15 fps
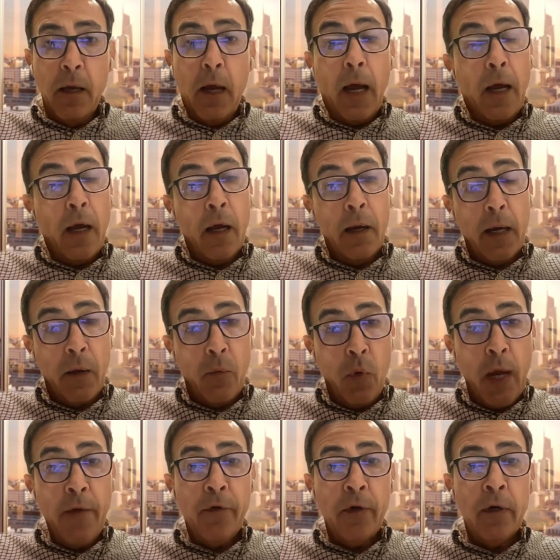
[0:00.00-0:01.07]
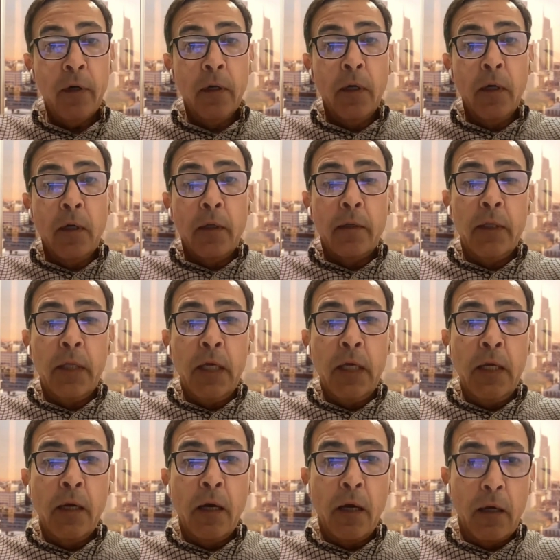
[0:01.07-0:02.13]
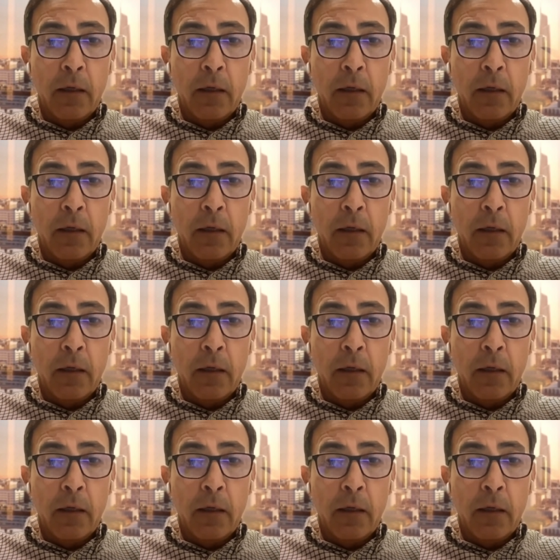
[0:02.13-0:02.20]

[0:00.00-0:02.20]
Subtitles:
However, the